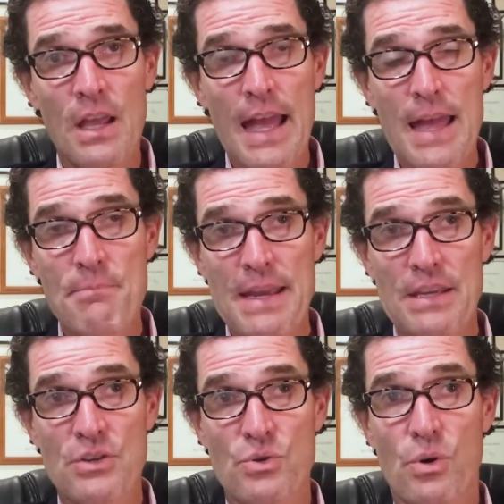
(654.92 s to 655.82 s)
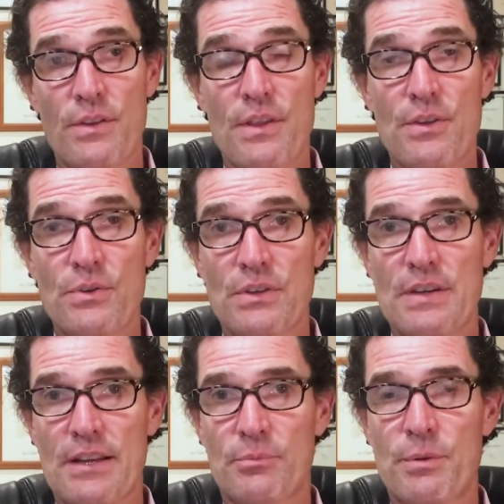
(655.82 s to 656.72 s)
And making sure that those
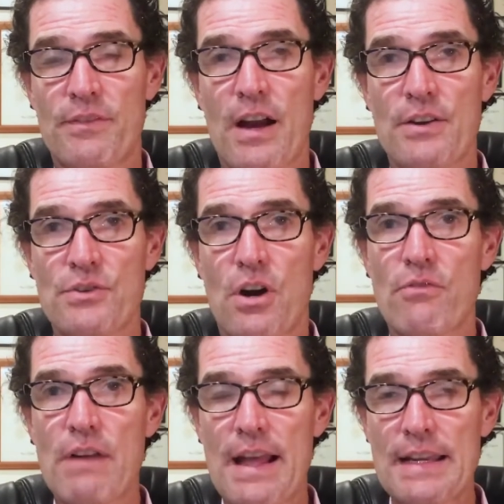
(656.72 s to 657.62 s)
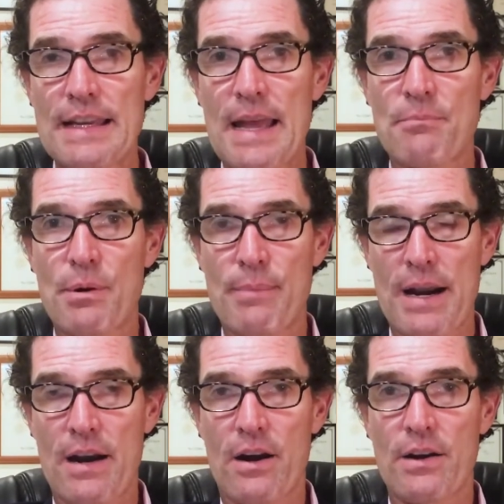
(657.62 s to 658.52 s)
index providers are ready and
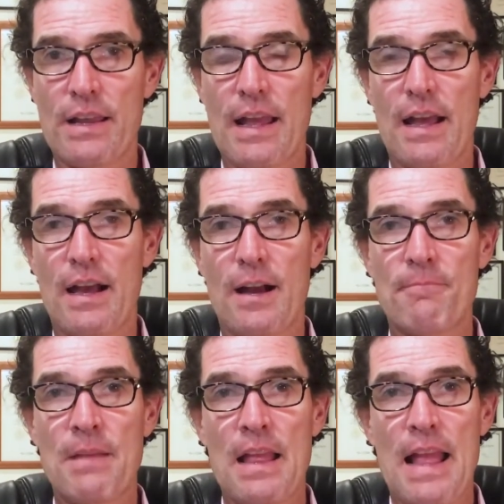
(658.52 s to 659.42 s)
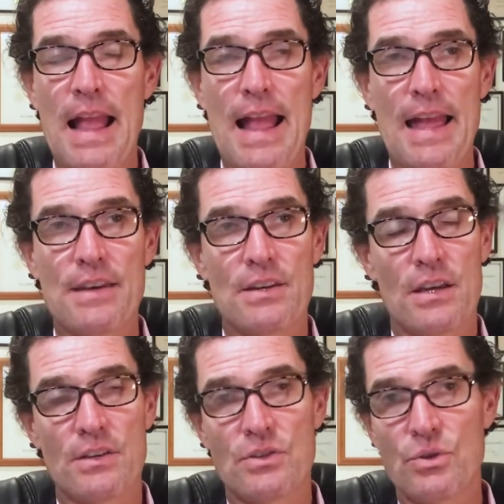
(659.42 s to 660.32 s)
prepared,
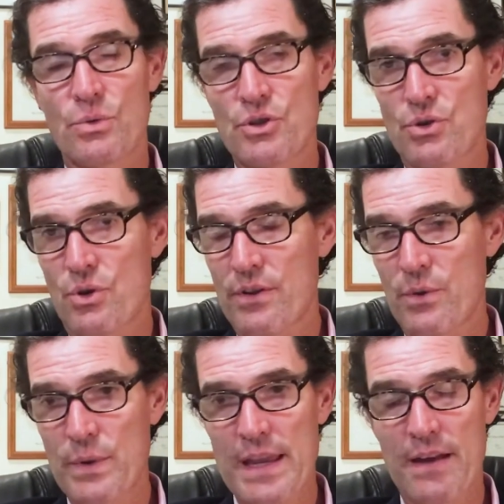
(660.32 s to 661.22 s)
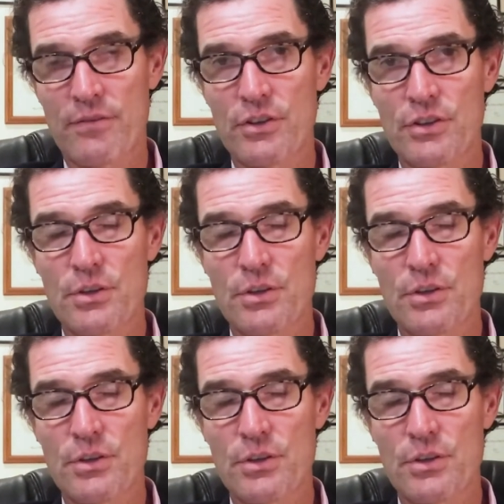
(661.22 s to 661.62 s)
and to ensure that we have good